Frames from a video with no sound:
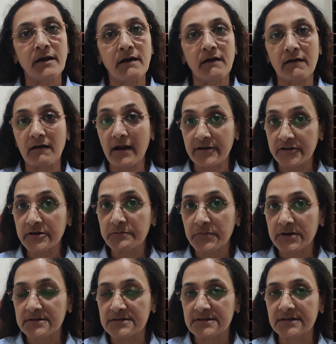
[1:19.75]

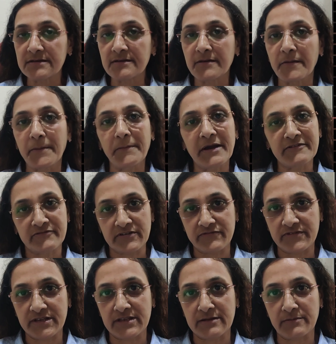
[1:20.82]
100% by
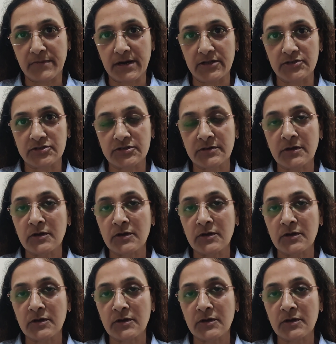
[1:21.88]
15th March.